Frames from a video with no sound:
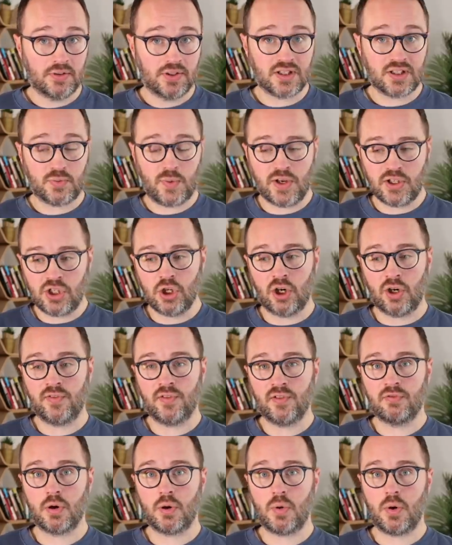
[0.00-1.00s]
The switching
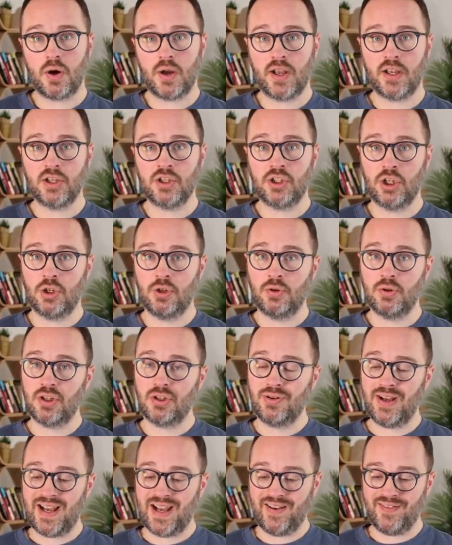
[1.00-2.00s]
offer requires you
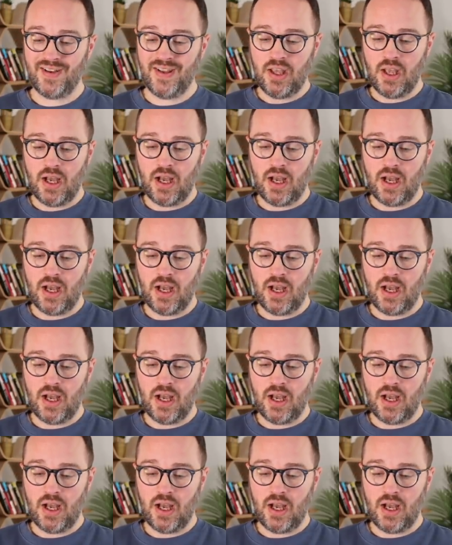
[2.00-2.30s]
to have